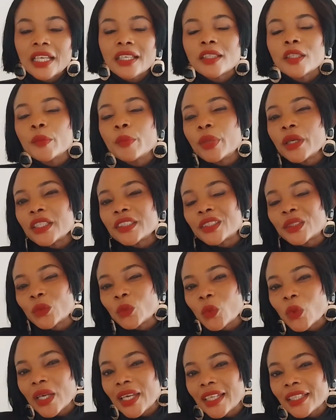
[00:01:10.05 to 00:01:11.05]
The best
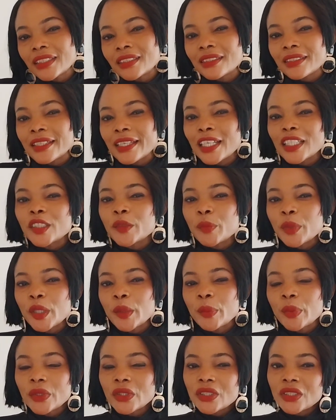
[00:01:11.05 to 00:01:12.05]
way to get
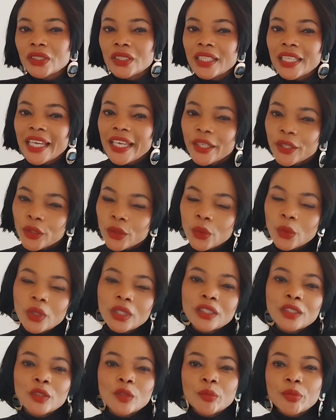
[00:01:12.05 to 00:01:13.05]
people to like you
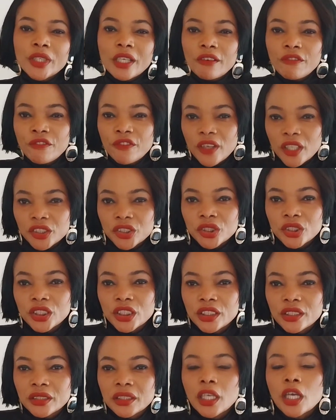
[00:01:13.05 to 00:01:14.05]
is to be
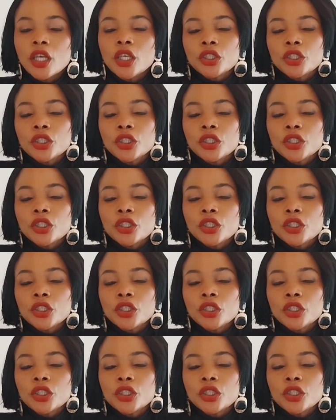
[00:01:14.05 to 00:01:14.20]
affectionate.